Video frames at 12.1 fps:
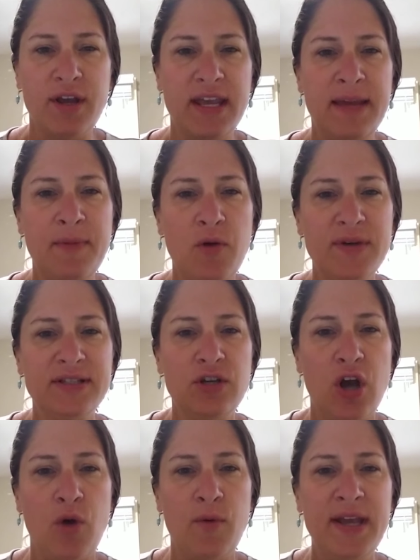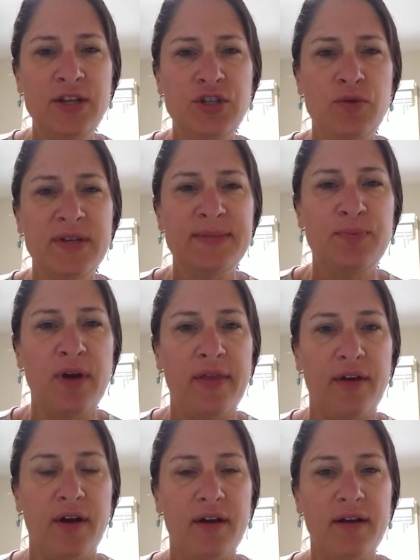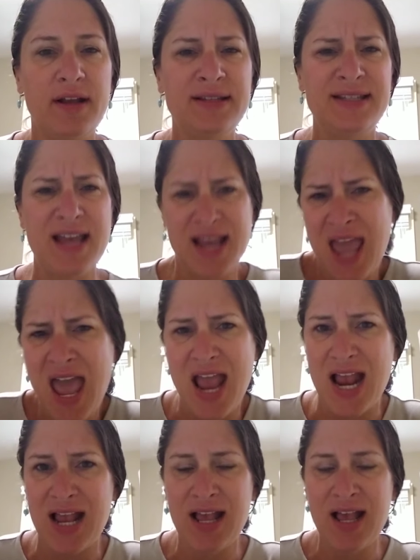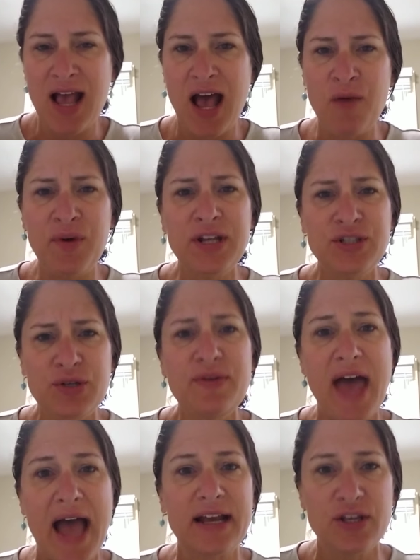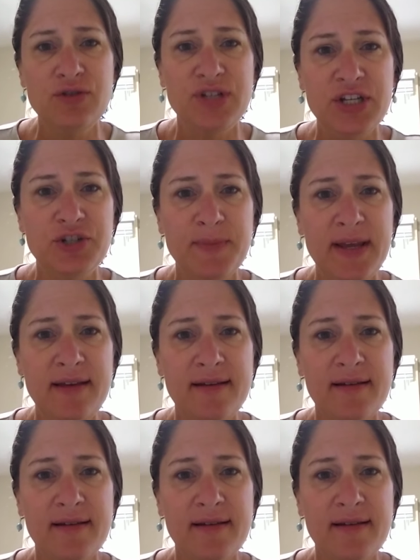Chemo is going to his brother and saying, hey, I want to do that. Can you teach me?